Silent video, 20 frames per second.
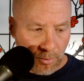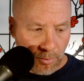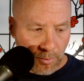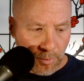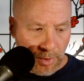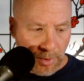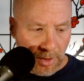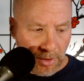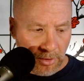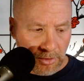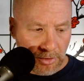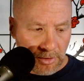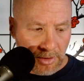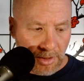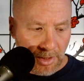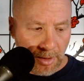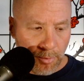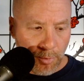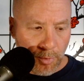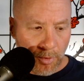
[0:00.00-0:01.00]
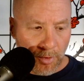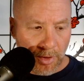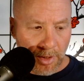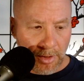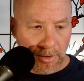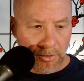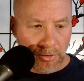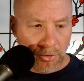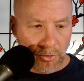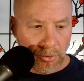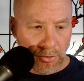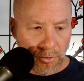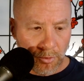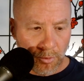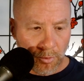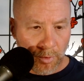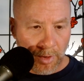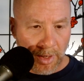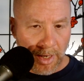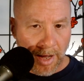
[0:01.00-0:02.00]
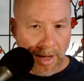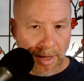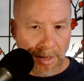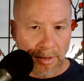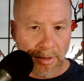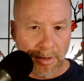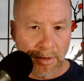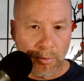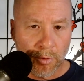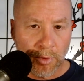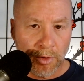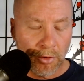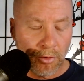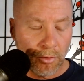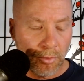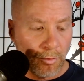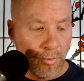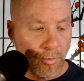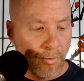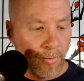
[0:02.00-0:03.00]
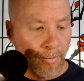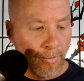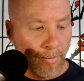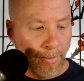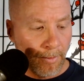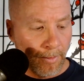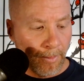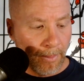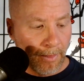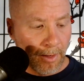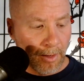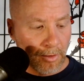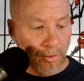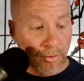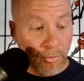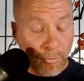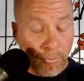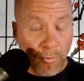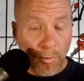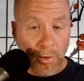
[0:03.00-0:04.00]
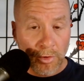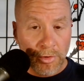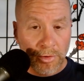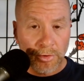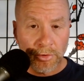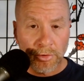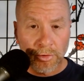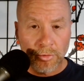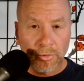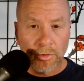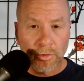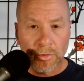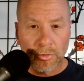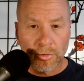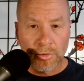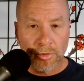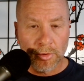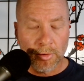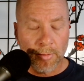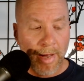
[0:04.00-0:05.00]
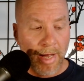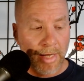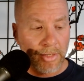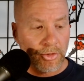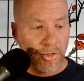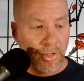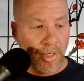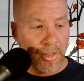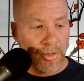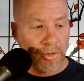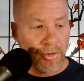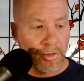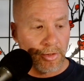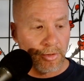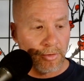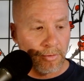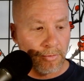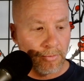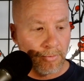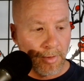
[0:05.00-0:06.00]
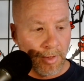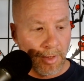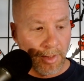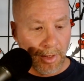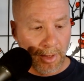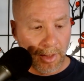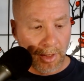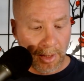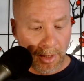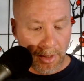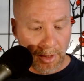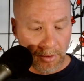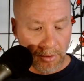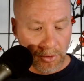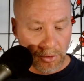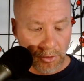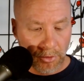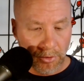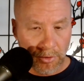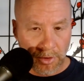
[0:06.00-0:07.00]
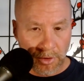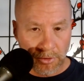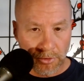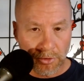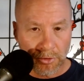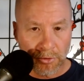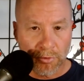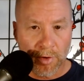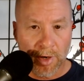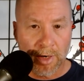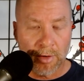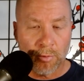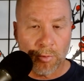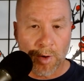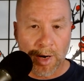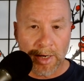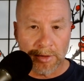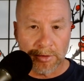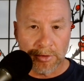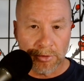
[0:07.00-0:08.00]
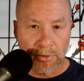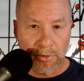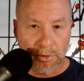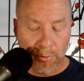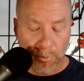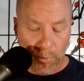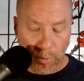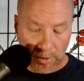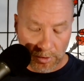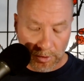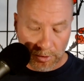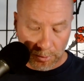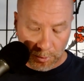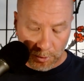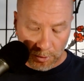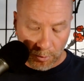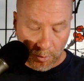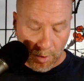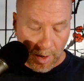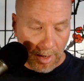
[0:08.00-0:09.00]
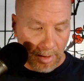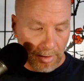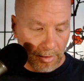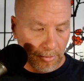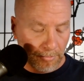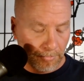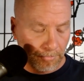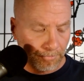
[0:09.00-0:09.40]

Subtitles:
pierce deeper into reality because it forces you to use your imagination in certain constrained ways and certain principled ways.